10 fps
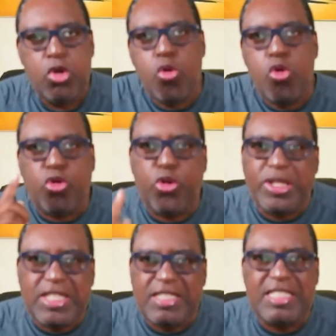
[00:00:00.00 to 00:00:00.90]
who
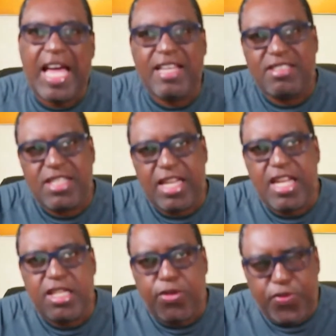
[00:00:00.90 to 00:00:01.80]
criticize the
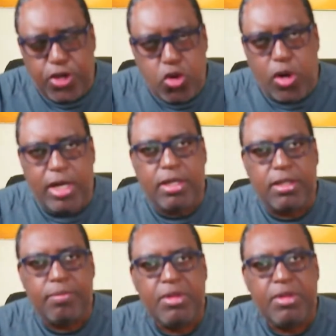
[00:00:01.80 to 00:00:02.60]
individual